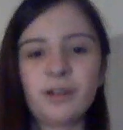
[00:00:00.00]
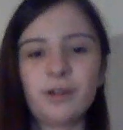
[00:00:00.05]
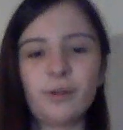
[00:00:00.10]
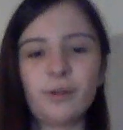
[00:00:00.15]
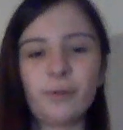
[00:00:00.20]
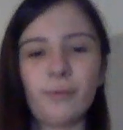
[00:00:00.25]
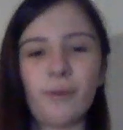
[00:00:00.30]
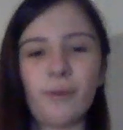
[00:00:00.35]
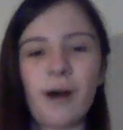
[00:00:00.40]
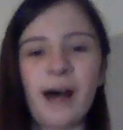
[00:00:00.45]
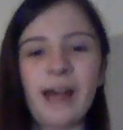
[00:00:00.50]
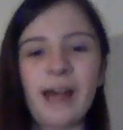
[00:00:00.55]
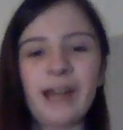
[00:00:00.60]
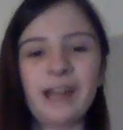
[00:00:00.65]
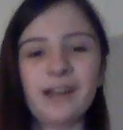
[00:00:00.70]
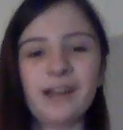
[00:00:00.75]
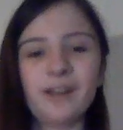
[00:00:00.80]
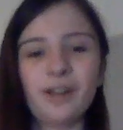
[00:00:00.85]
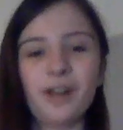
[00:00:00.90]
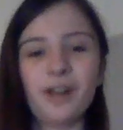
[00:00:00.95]

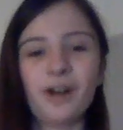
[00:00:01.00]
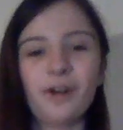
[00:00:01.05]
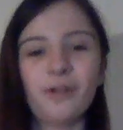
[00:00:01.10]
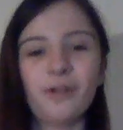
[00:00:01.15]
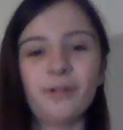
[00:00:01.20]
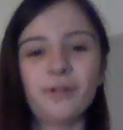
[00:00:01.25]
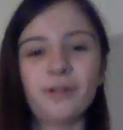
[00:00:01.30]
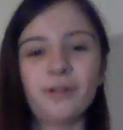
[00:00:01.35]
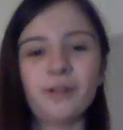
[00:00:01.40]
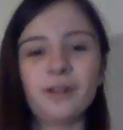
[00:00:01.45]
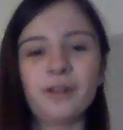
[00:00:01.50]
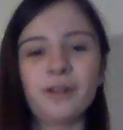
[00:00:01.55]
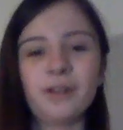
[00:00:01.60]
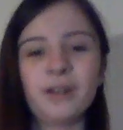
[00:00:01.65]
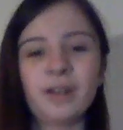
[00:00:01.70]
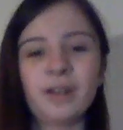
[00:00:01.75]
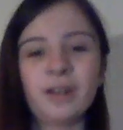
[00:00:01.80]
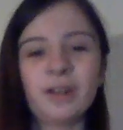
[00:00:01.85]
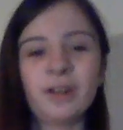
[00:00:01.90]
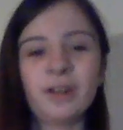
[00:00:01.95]
Why alone?
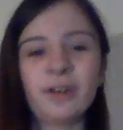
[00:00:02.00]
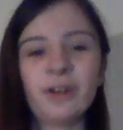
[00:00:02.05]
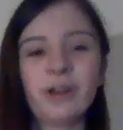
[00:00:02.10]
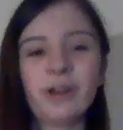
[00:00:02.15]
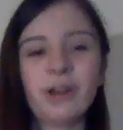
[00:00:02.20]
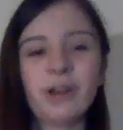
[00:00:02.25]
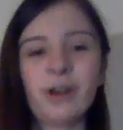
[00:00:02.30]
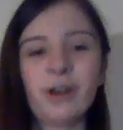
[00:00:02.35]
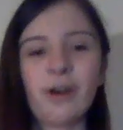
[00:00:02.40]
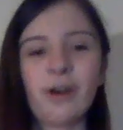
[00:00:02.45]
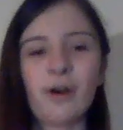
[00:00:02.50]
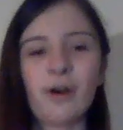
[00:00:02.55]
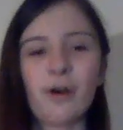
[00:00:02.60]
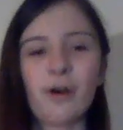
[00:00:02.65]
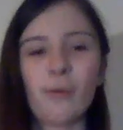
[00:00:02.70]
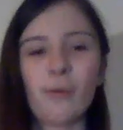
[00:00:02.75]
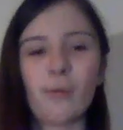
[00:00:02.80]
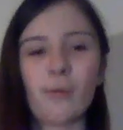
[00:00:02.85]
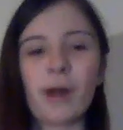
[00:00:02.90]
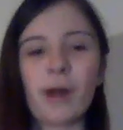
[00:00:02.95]

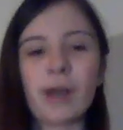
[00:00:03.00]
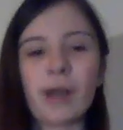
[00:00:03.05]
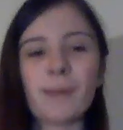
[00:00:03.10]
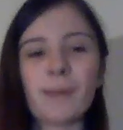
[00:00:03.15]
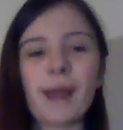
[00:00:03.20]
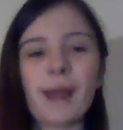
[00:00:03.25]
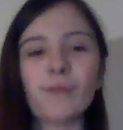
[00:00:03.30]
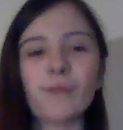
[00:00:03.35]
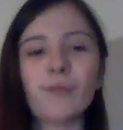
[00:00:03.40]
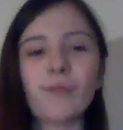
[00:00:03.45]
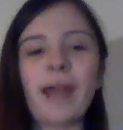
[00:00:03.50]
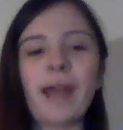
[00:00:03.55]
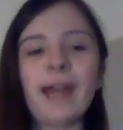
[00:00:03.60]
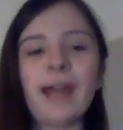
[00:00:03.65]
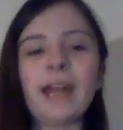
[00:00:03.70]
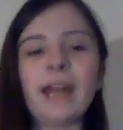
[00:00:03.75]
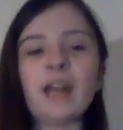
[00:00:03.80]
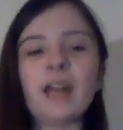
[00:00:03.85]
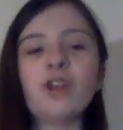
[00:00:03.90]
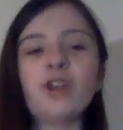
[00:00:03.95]
What am I
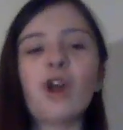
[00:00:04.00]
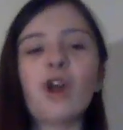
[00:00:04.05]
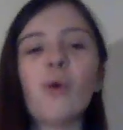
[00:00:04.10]
waiting?